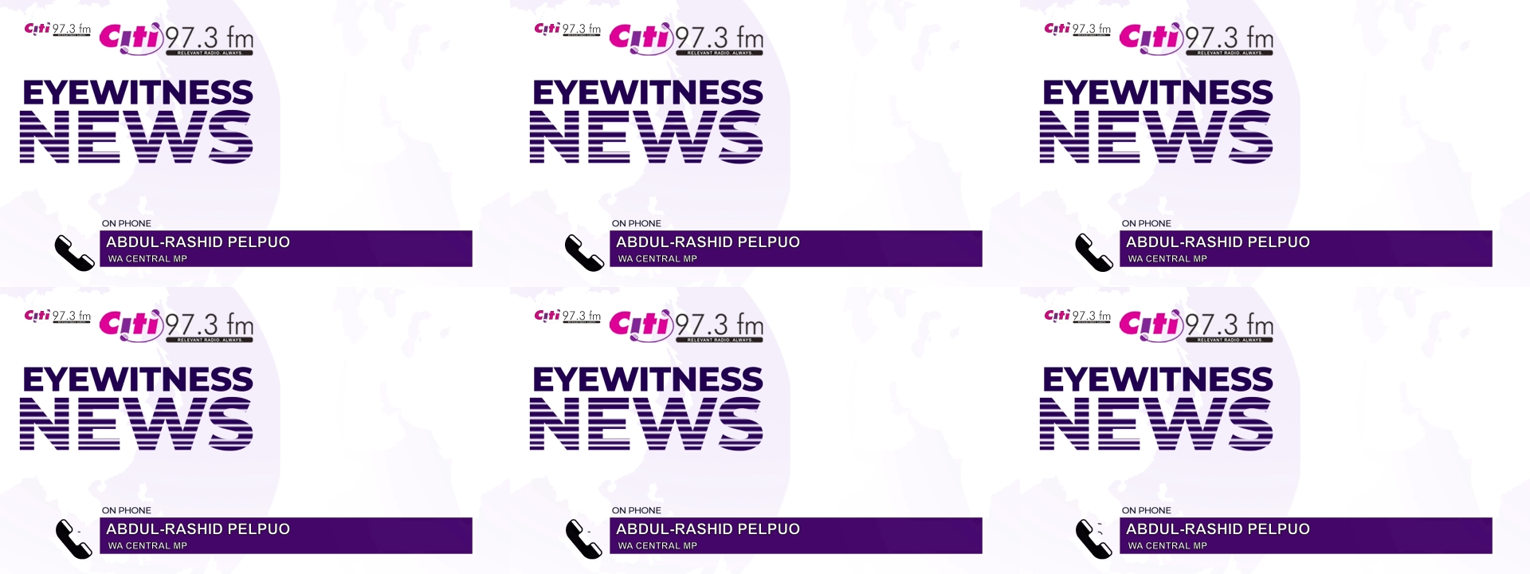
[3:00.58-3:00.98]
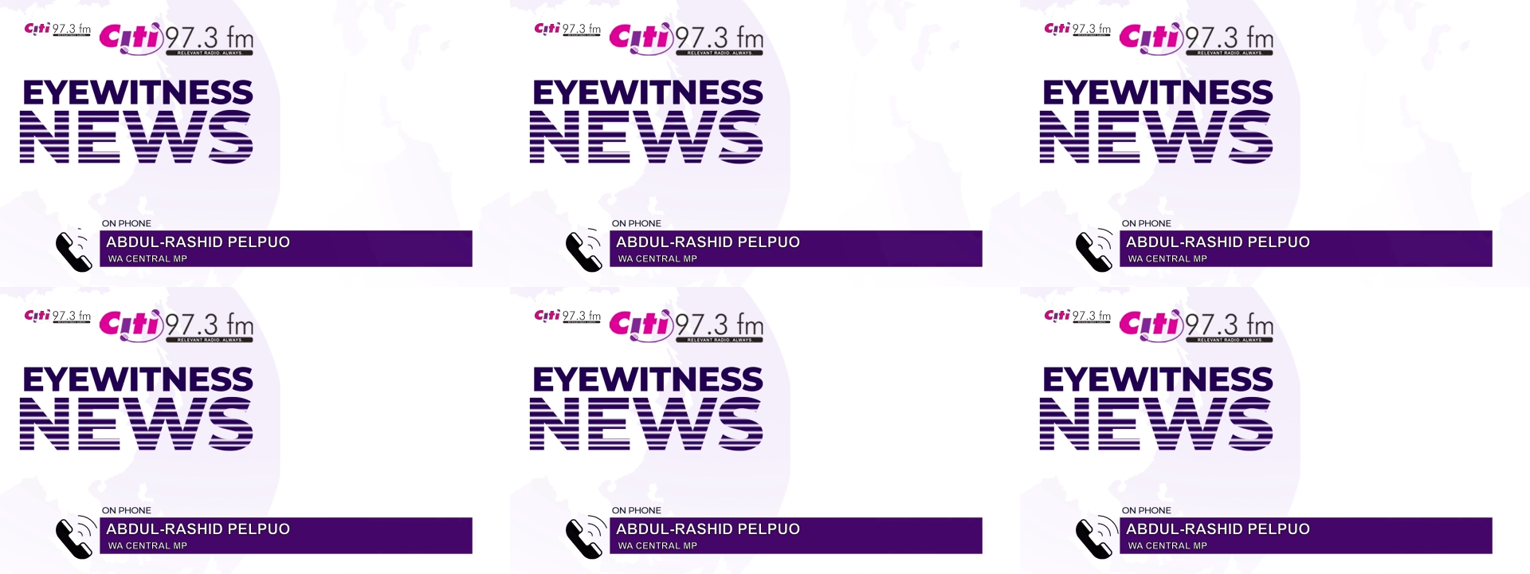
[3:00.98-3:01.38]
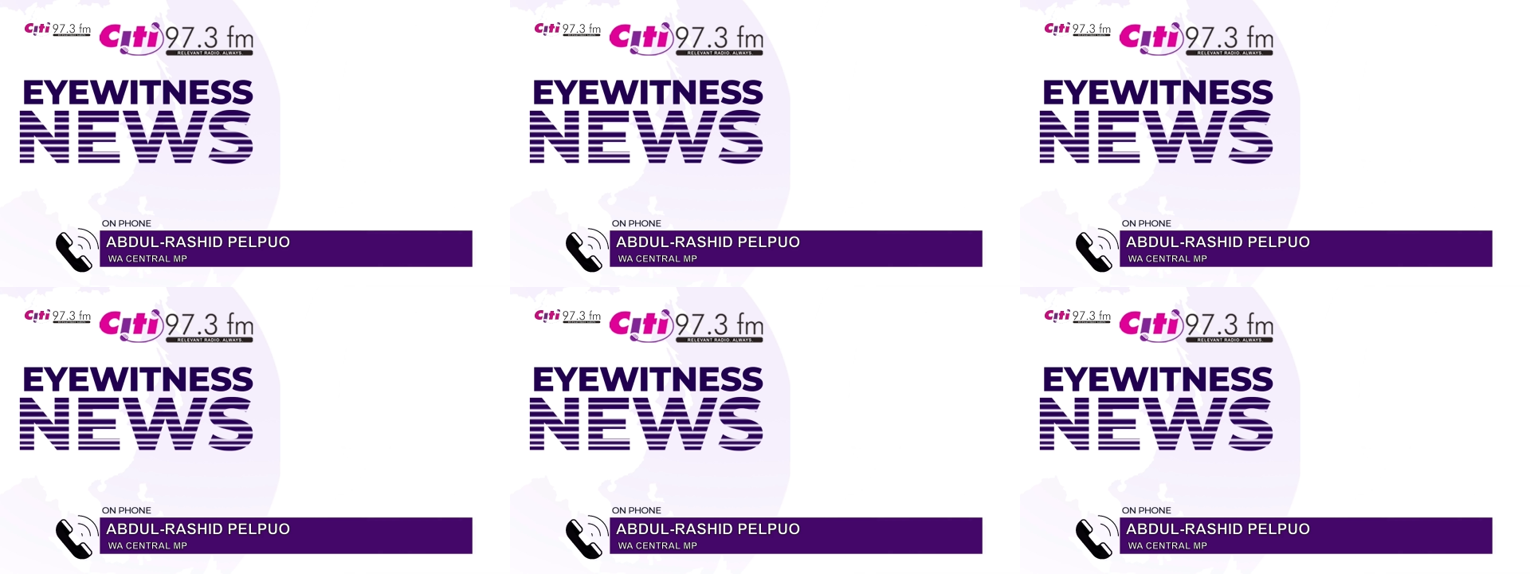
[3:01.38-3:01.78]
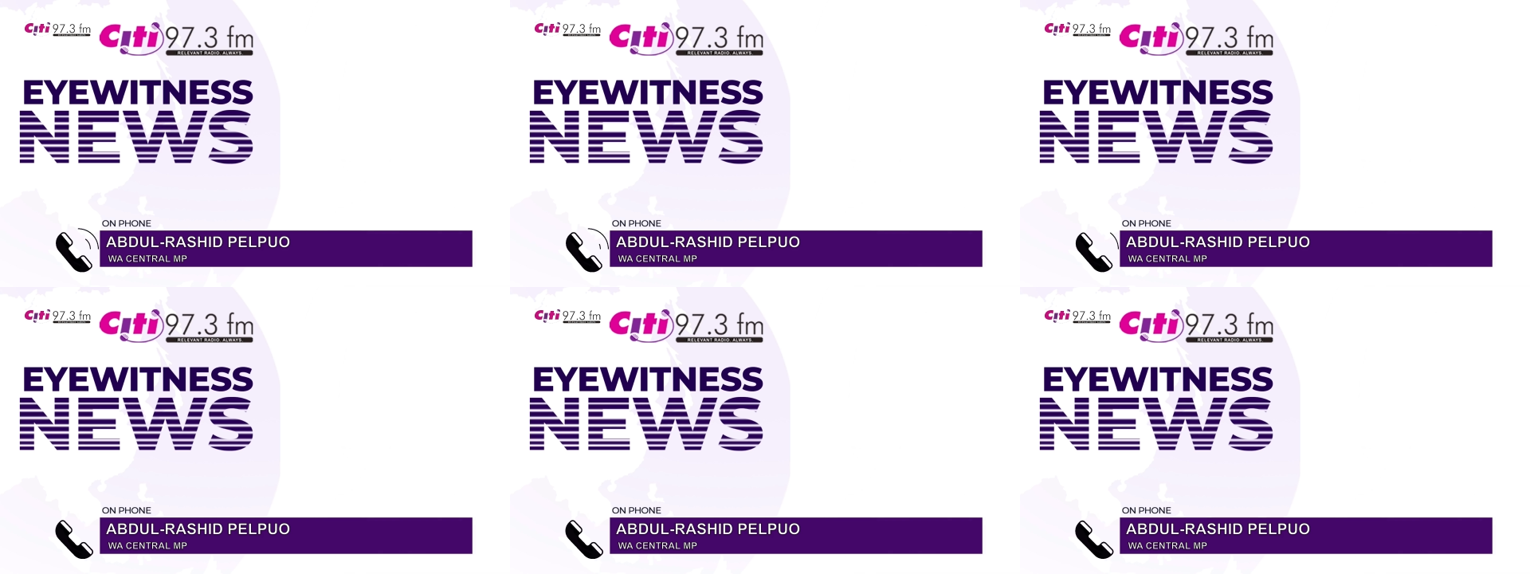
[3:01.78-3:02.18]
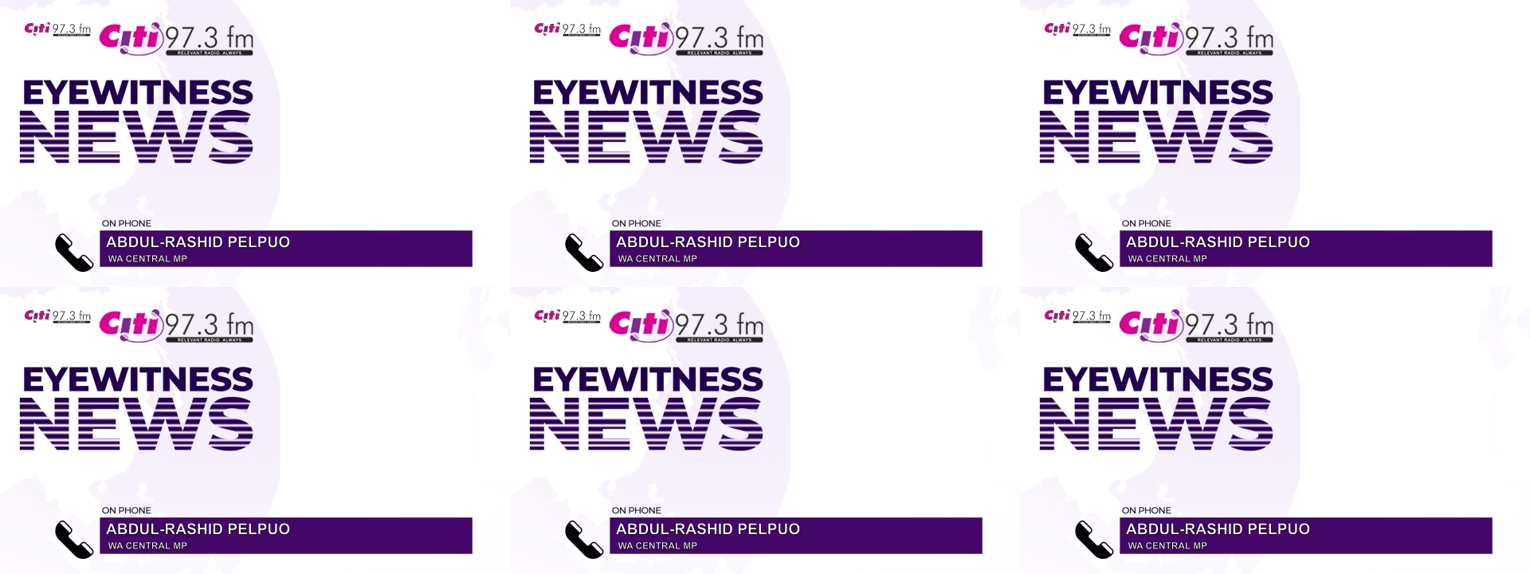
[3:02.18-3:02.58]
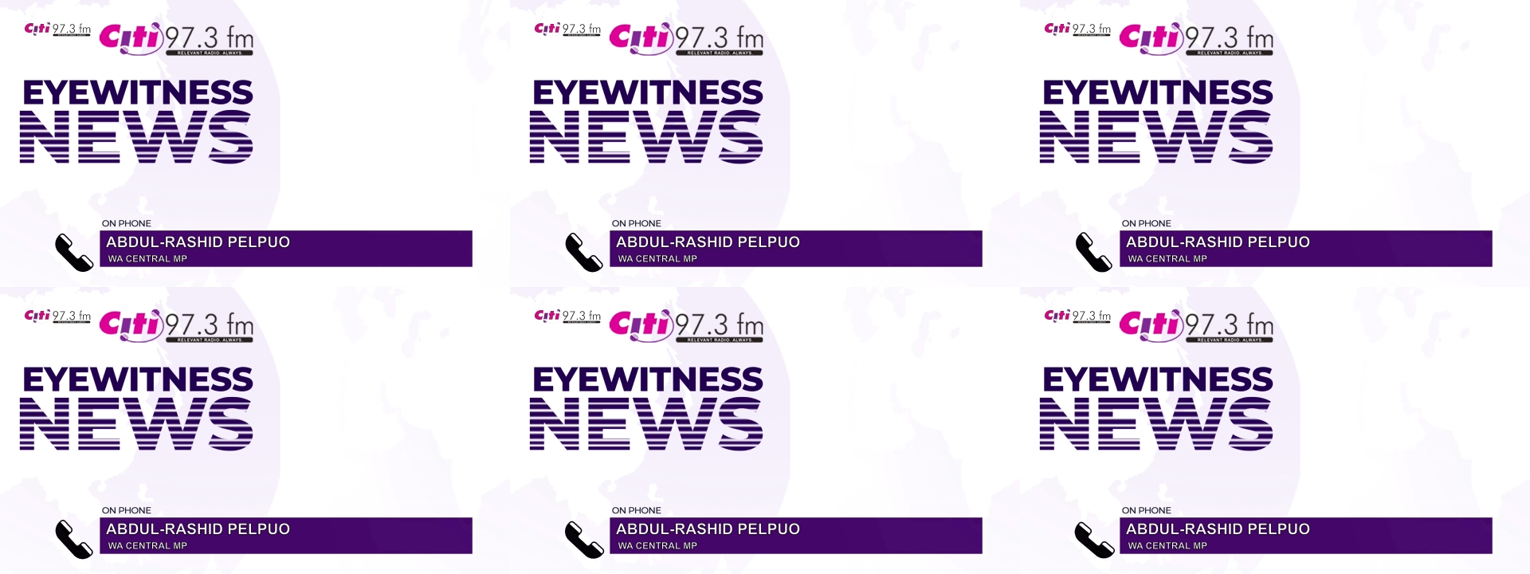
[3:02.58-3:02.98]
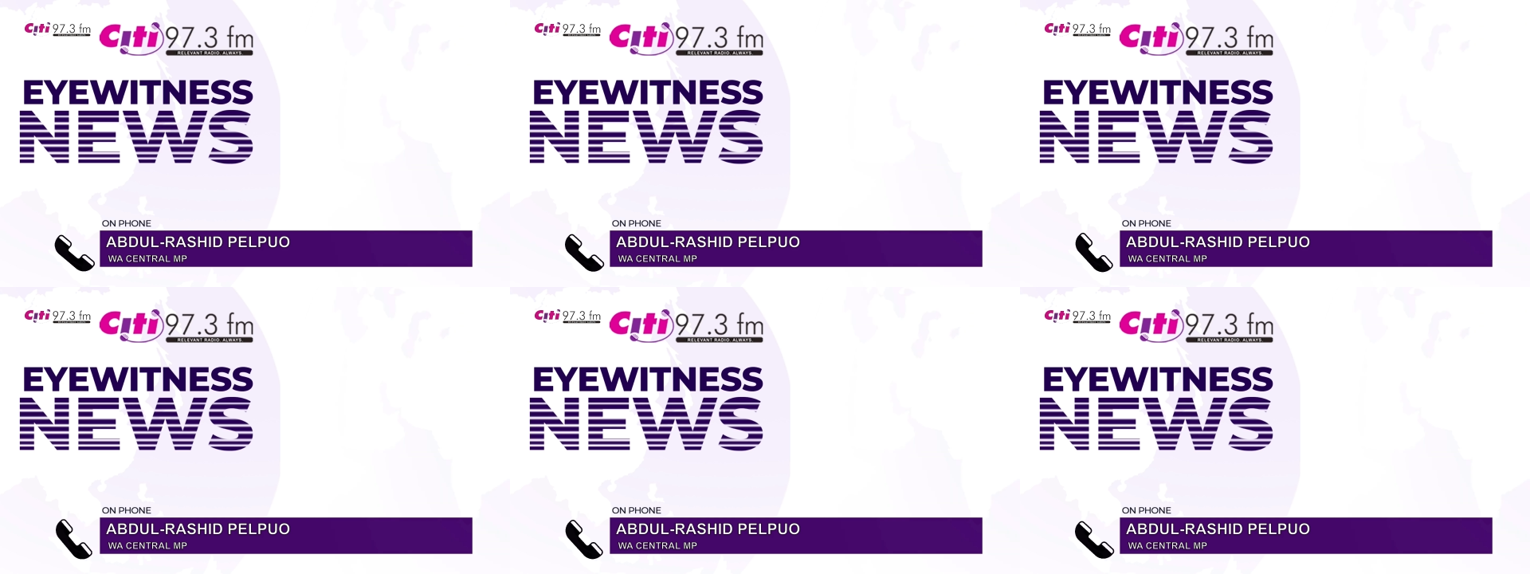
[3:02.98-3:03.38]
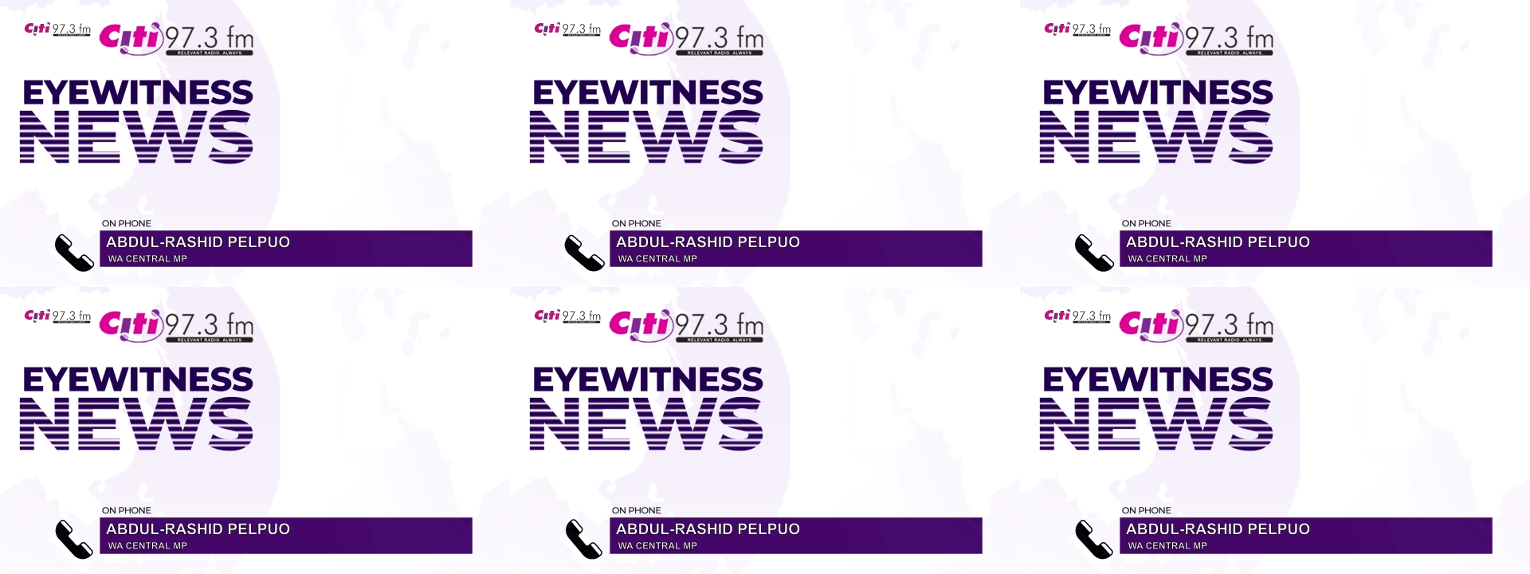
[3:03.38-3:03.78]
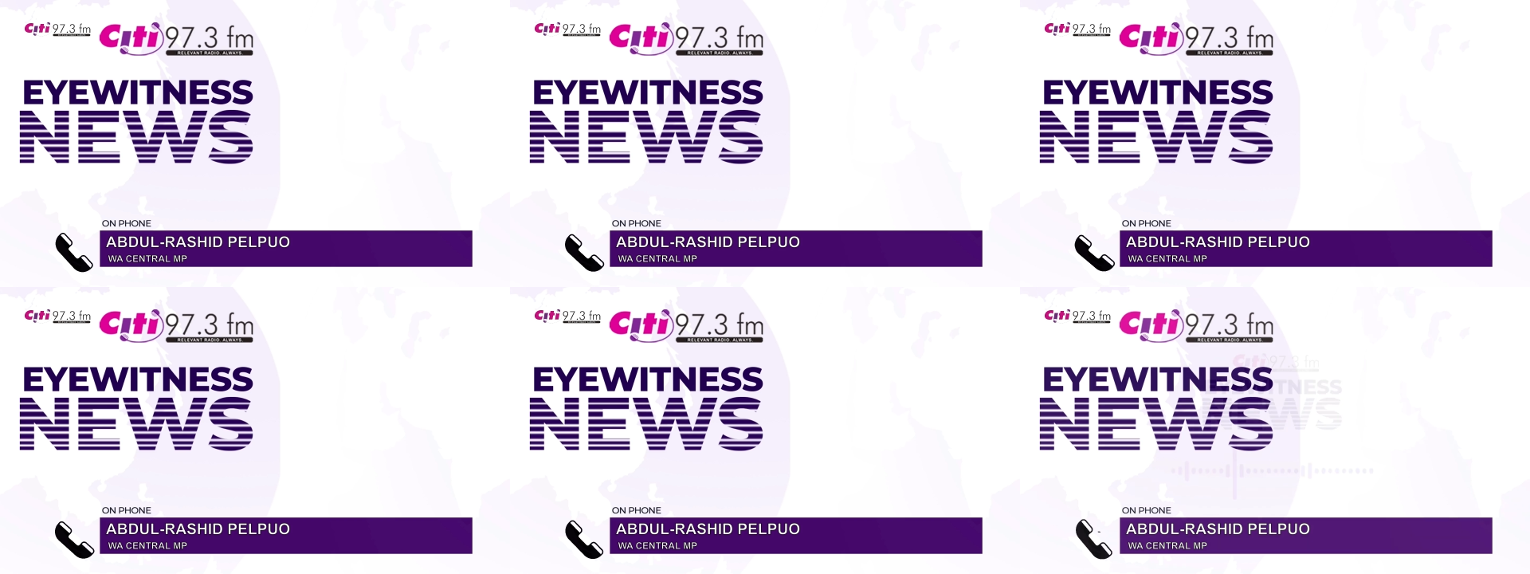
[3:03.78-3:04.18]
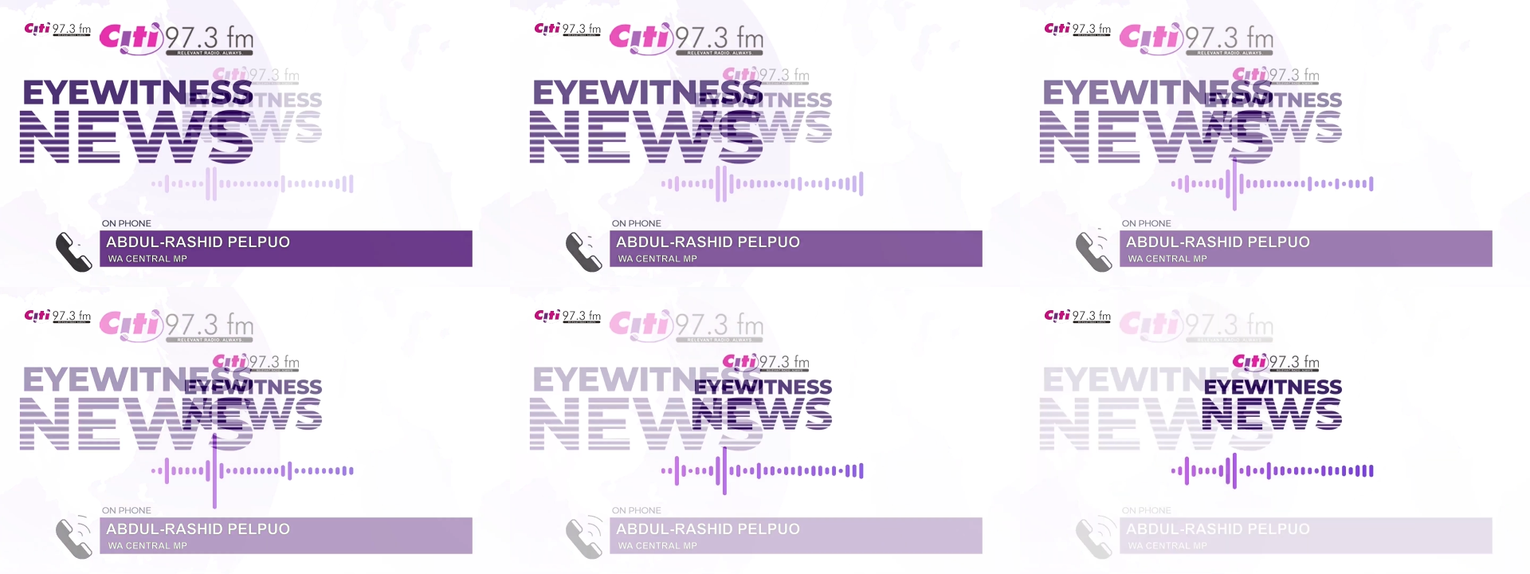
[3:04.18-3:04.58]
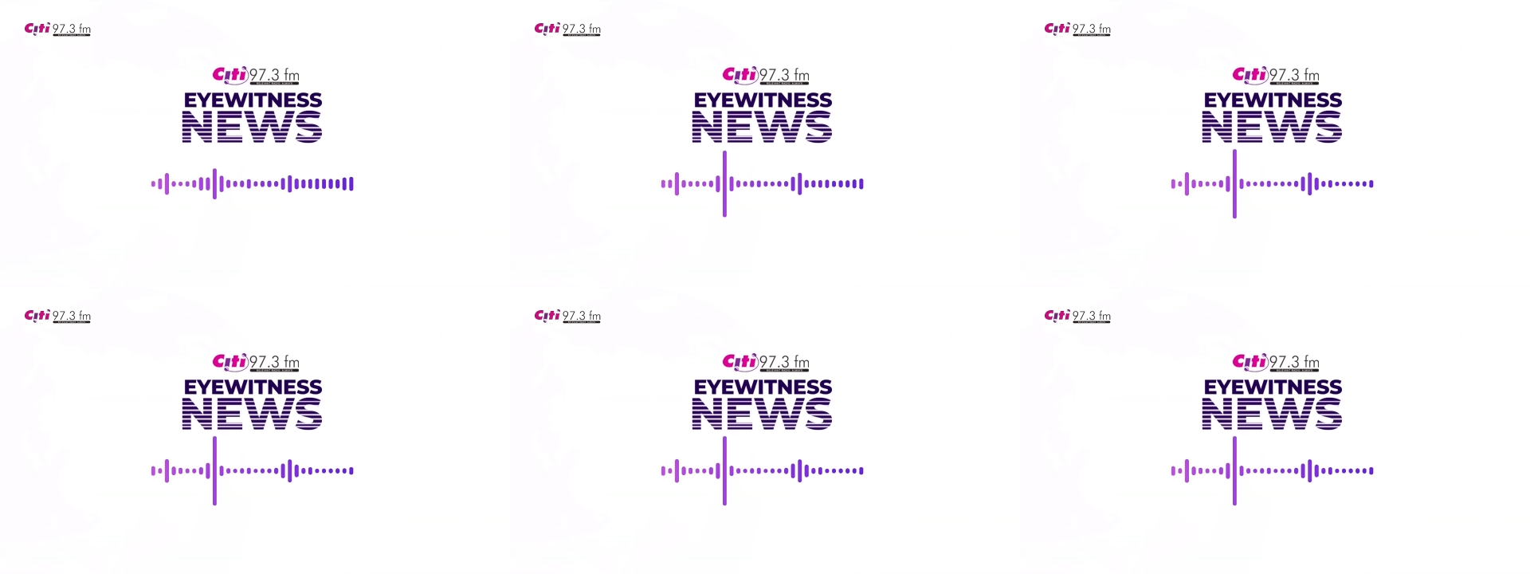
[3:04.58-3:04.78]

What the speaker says: (no speaker visible)